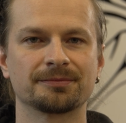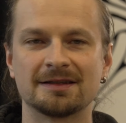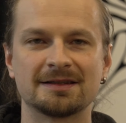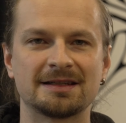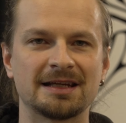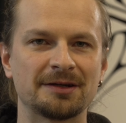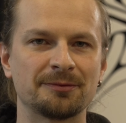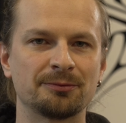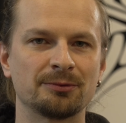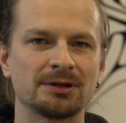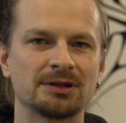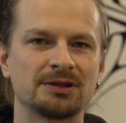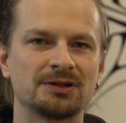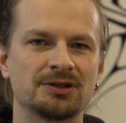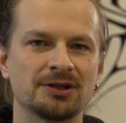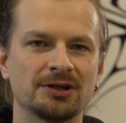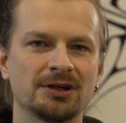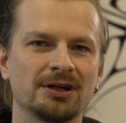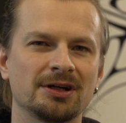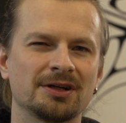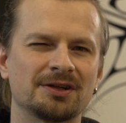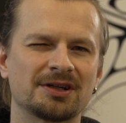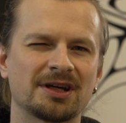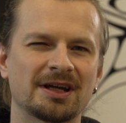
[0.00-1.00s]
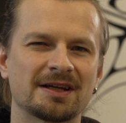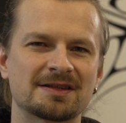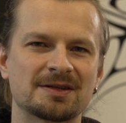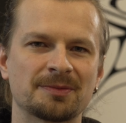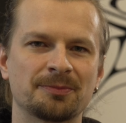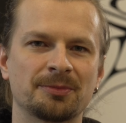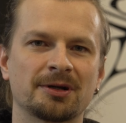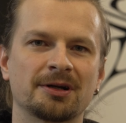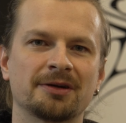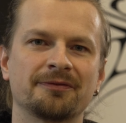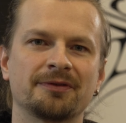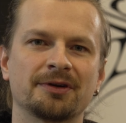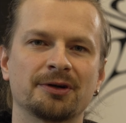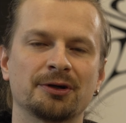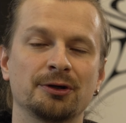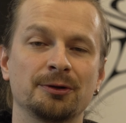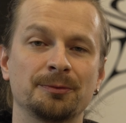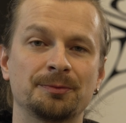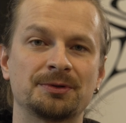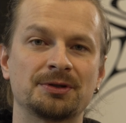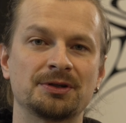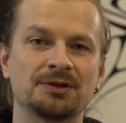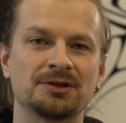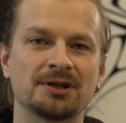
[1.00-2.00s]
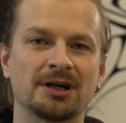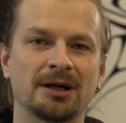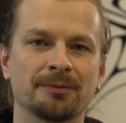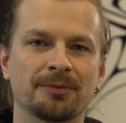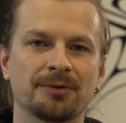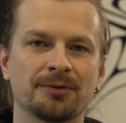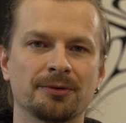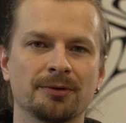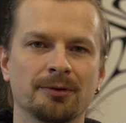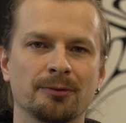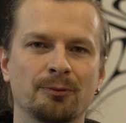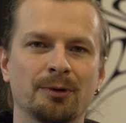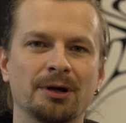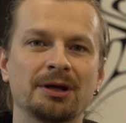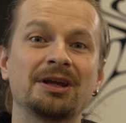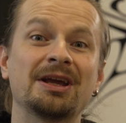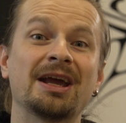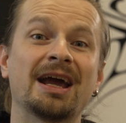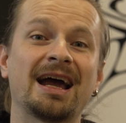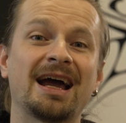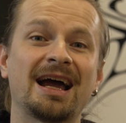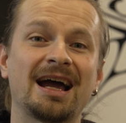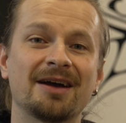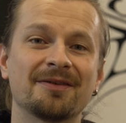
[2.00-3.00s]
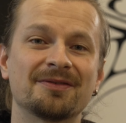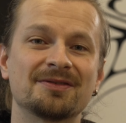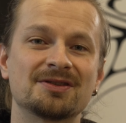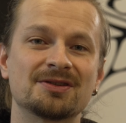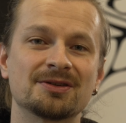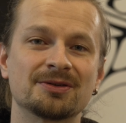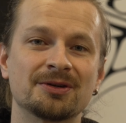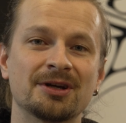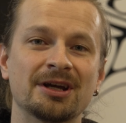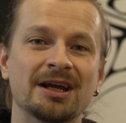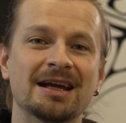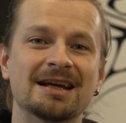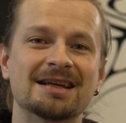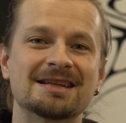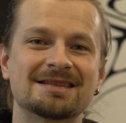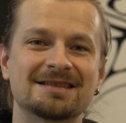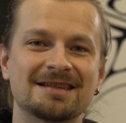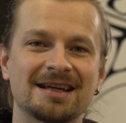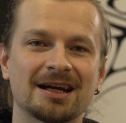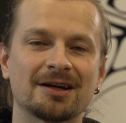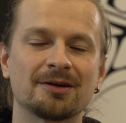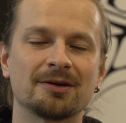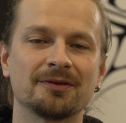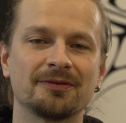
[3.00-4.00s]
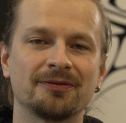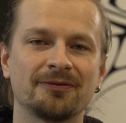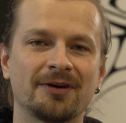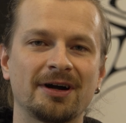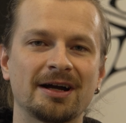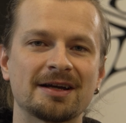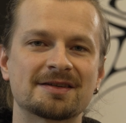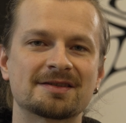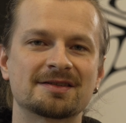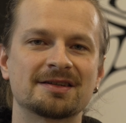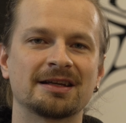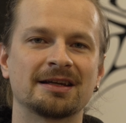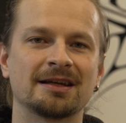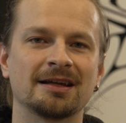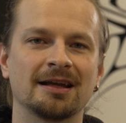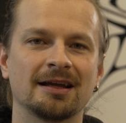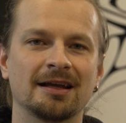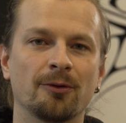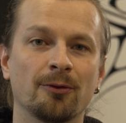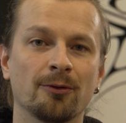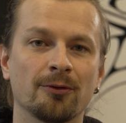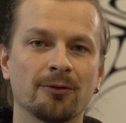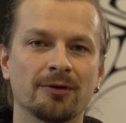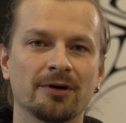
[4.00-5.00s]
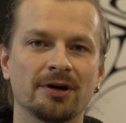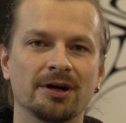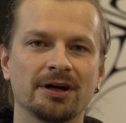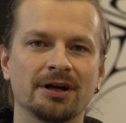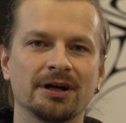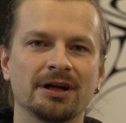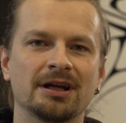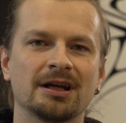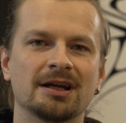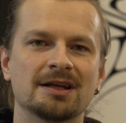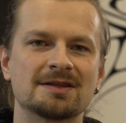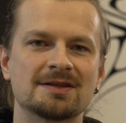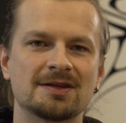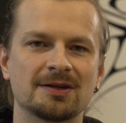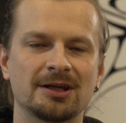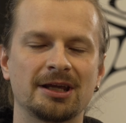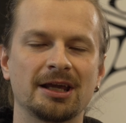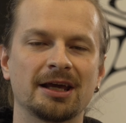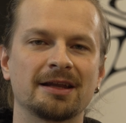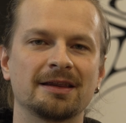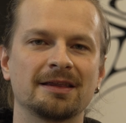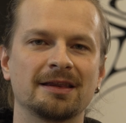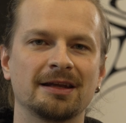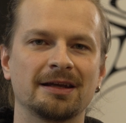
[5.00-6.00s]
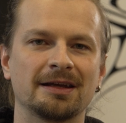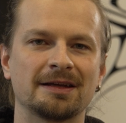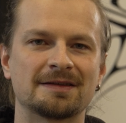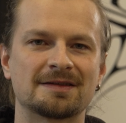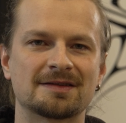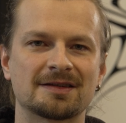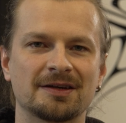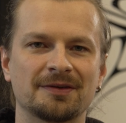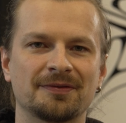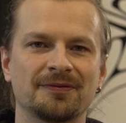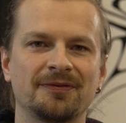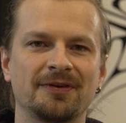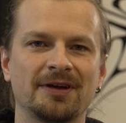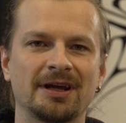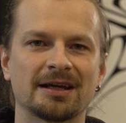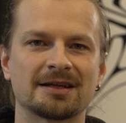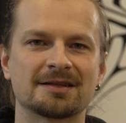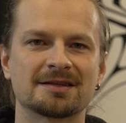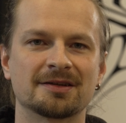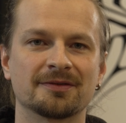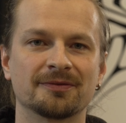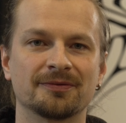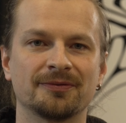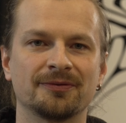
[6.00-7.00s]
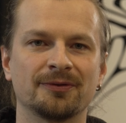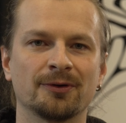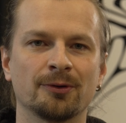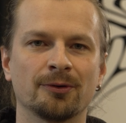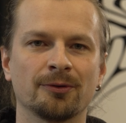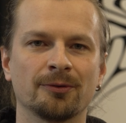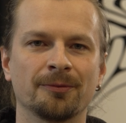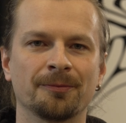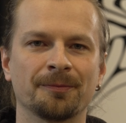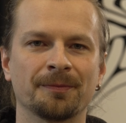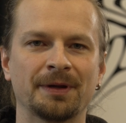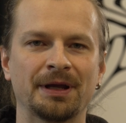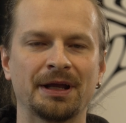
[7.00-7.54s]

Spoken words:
Deadwood Dirge has a bit of a hoop to jump through, where you have to sacrifice an aura to get its effect in full.